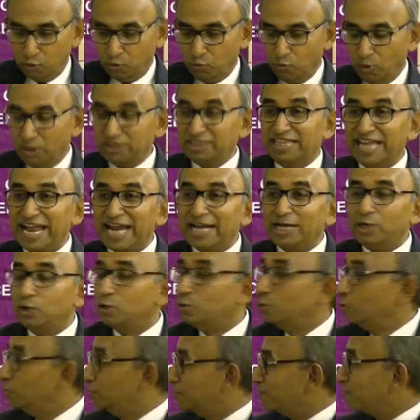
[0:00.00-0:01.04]
What they
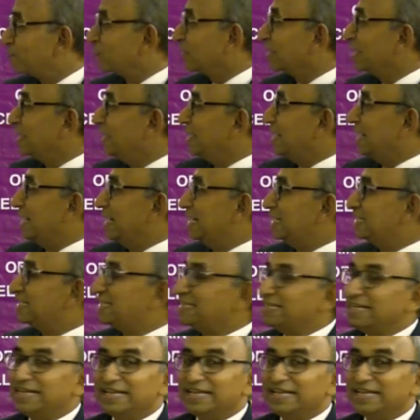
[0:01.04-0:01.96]
do is